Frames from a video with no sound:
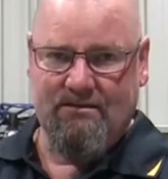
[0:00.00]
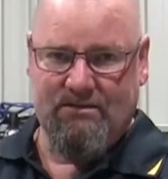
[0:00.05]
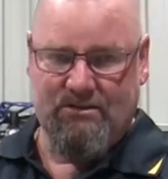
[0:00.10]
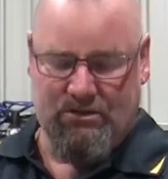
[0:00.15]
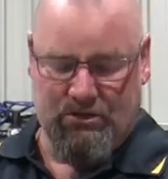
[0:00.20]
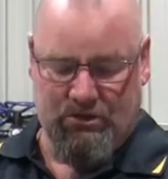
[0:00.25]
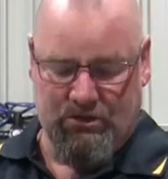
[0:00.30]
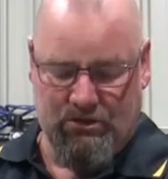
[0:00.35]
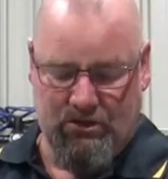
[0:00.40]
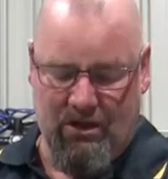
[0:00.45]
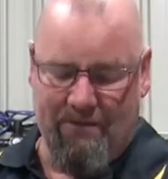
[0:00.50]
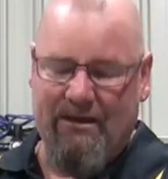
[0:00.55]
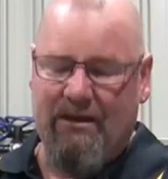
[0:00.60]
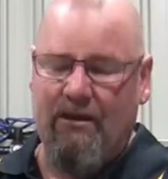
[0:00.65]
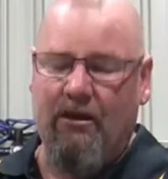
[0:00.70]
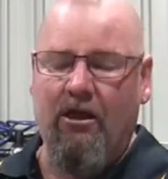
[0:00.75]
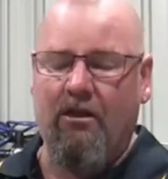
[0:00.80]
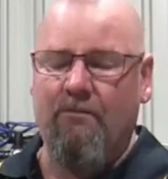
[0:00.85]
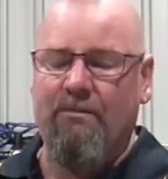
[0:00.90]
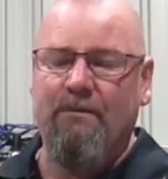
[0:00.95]
to, I mean
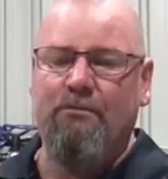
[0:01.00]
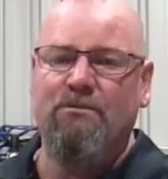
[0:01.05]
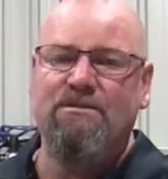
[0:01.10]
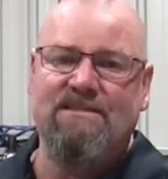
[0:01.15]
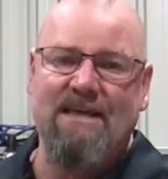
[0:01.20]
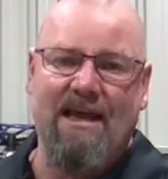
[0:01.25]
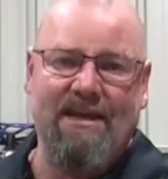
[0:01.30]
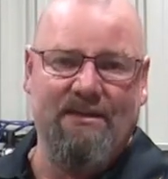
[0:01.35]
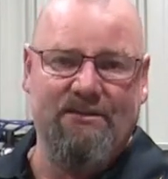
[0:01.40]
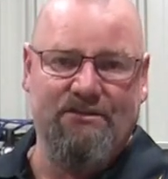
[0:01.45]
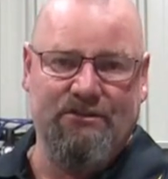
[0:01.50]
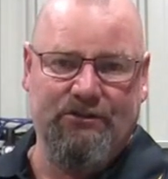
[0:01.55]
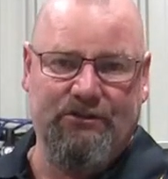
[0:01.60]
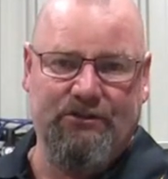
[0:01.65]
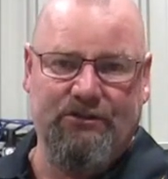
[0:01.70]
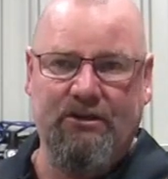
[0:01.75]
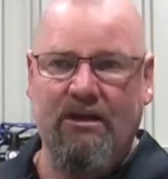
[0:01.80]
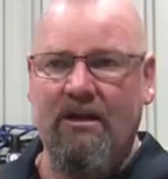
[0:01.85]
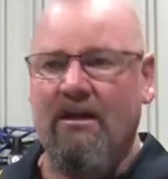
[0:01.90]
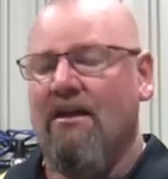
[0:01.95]
a lot of people say you
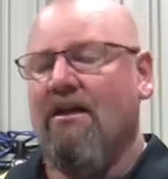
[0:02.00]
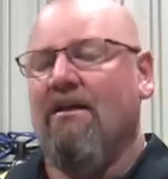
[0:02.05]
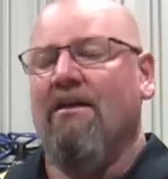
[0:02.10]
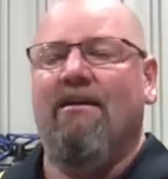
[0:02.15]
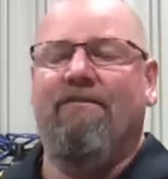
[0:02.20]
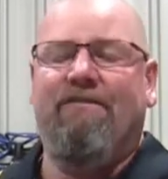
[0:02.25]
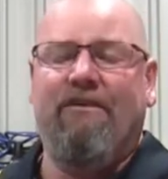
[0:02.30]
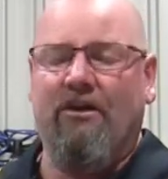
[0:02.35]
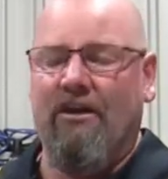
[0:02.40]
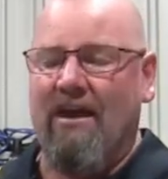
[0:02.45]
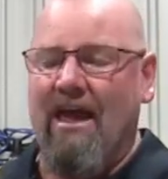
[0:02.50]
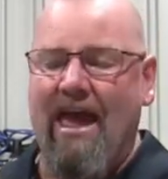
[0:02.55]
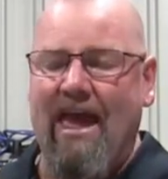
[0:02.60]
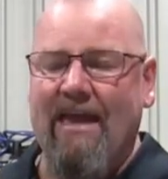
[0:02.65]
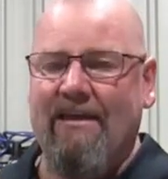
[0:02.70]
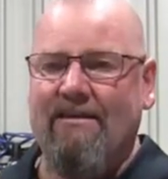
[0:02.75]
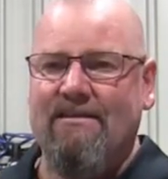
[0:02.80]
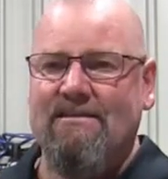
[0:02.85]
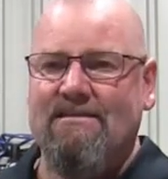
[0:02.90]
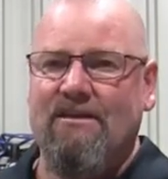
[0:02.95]
do. If you're going to
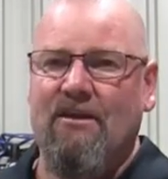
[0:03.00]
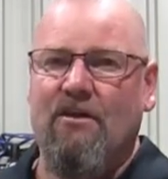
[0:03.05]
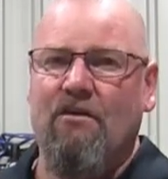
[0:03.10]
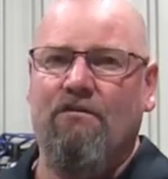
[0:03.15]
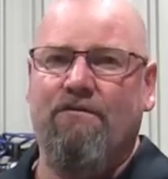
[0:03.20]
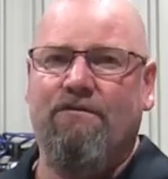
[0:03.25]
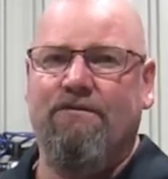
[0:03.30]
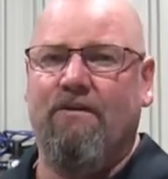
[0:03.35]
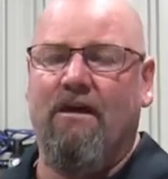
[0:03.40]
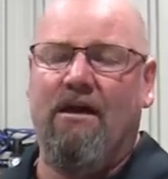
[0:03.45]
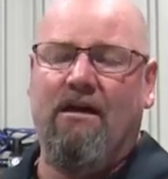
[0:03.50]
hang yourself,